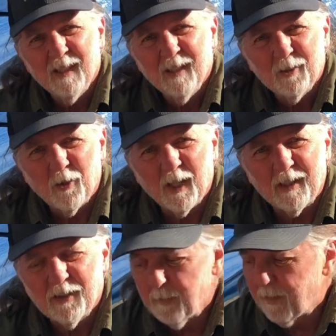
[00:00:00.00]
so like I
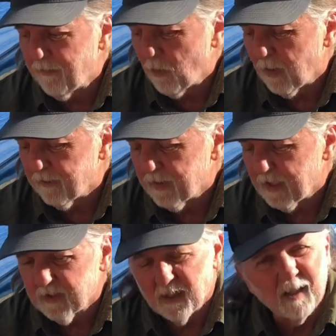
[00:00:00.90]
said before, I've
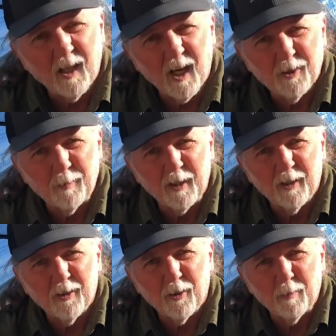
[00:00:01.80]
got the Gossamer
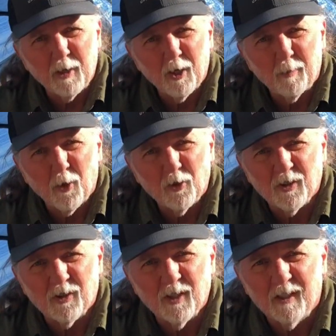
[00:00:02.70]
Gear Mariposa
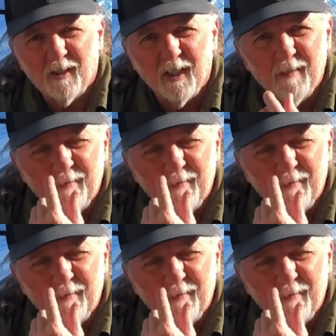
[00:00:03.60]
60.